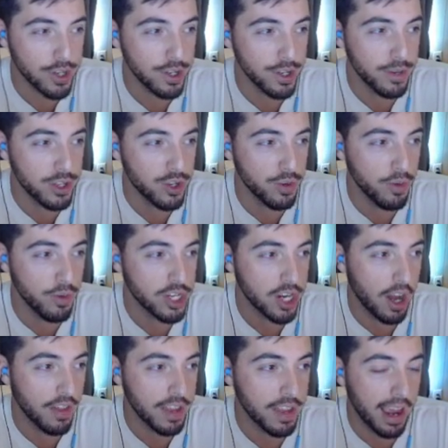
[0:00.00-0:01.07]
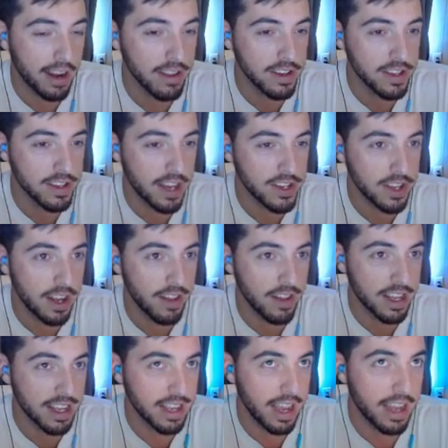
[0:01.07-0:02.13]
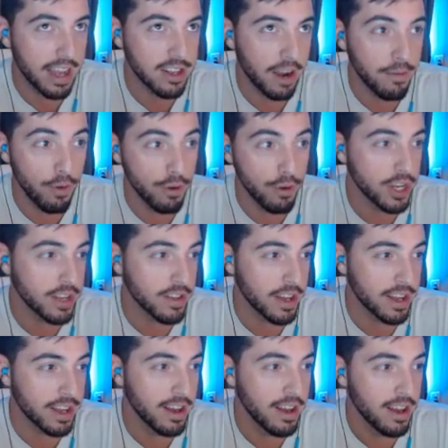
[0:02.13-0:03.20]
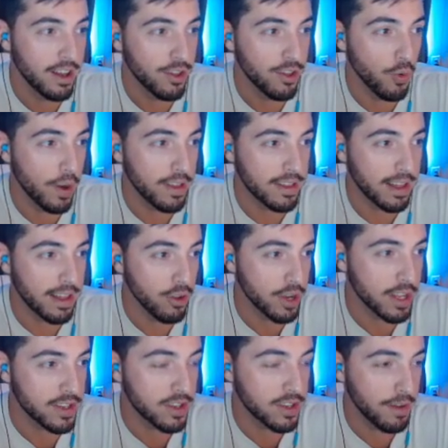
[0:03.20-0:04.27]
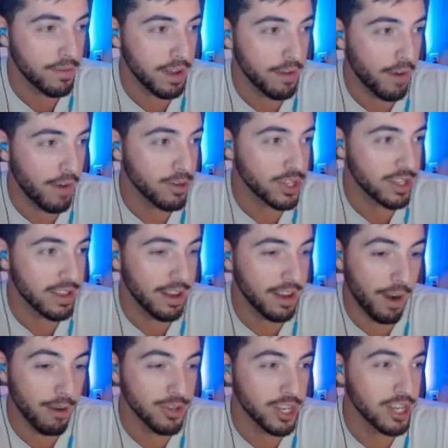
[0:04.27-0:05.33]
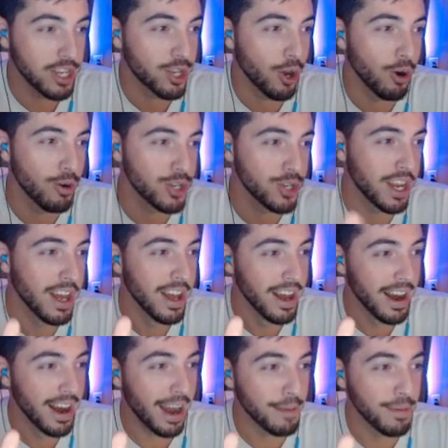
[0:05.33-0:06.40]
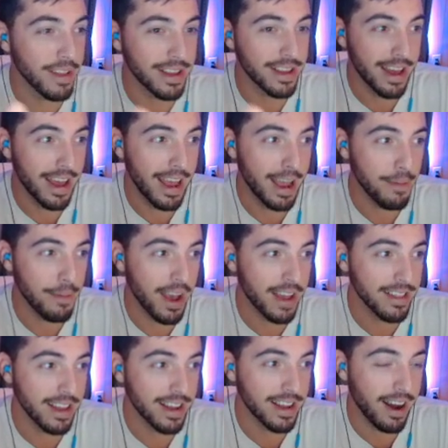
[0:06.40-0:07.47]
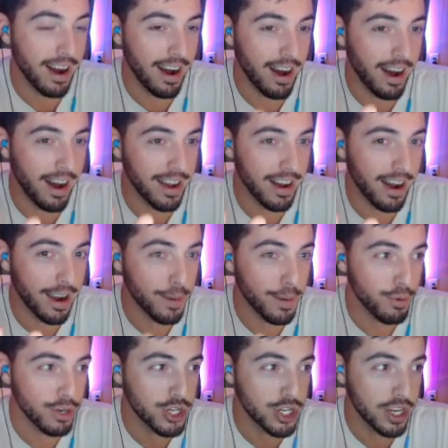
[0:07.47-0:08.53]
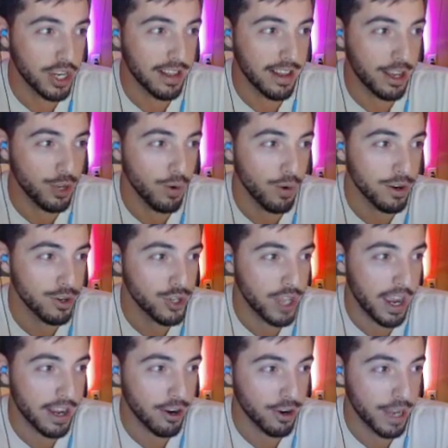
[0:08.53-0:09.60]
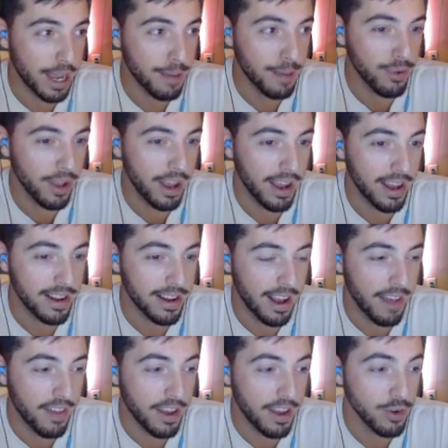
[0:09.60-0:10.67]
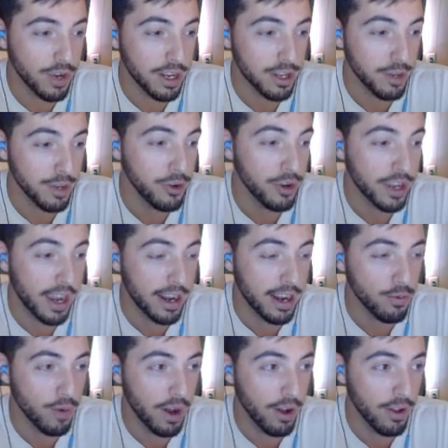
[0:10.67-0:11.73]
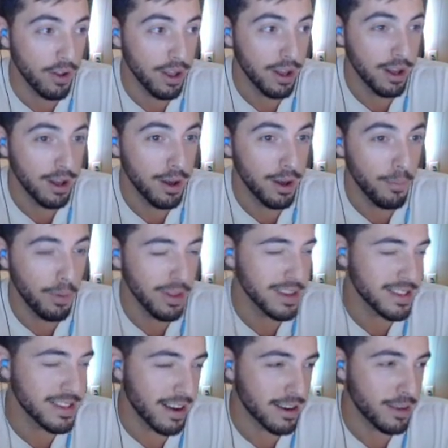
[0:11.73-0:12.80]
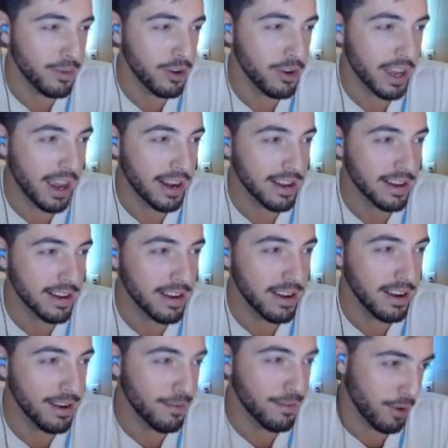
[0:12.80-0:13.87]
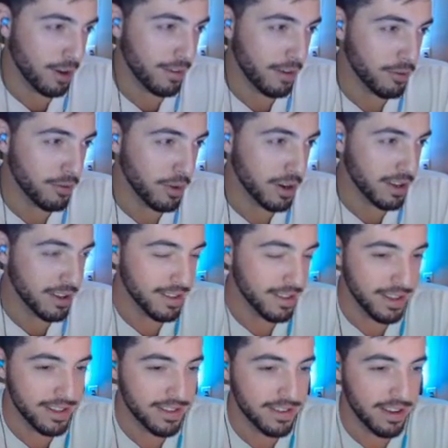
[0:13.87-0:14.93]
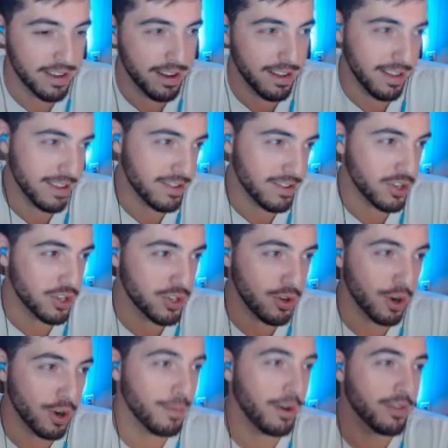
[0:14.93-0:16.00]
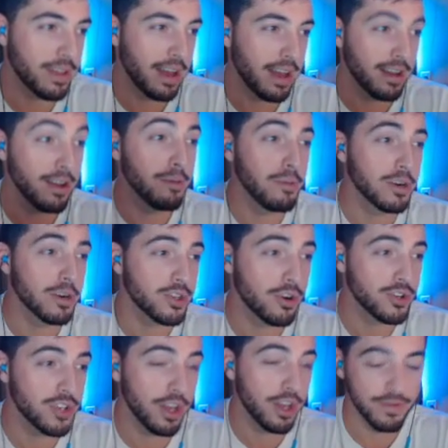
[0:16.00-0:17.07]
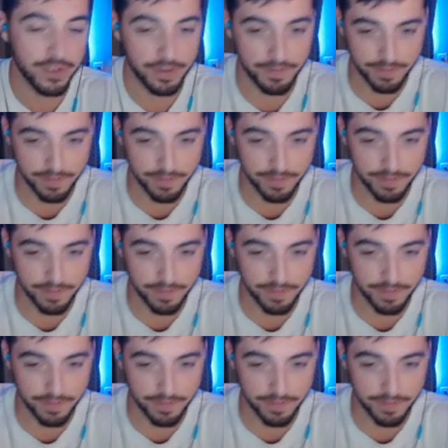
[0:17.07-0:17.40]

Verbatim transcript: a little bit too much on the analyst desk, like and divulging like the way that they look at stuff. If I was if I was his coach, I'd be like, hey man, like I, I appreciate that you understand our game plan and that you can communicate it well, but let's not communicate it in front of everybody. Let's uh, let's just talk about that amongst ourselves.